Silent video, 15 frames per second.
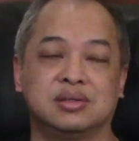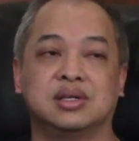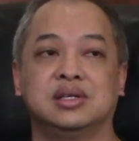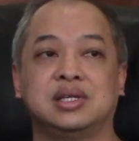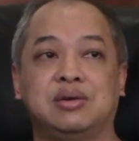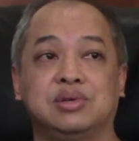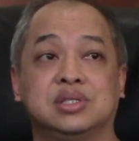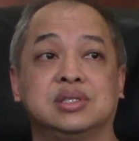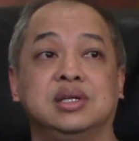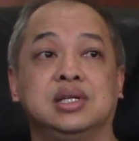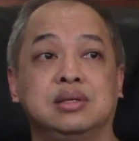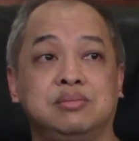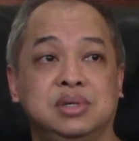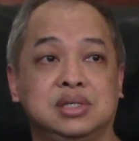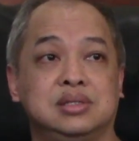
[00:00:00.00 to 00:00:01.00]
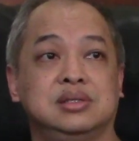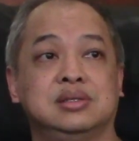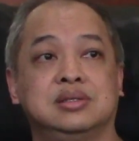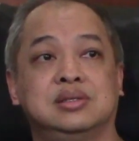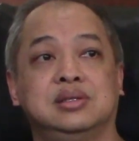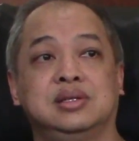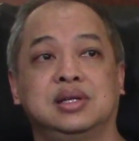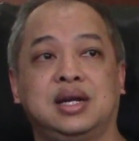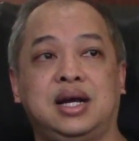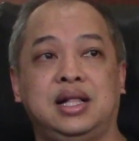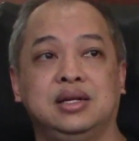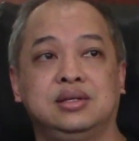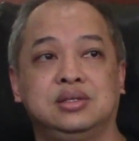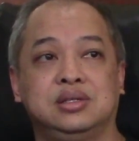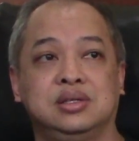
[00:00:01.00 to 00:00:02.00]
because I was studying business in
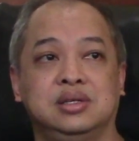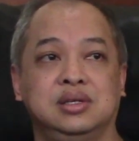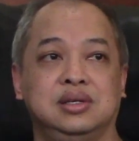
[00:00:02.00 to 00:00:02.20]
college,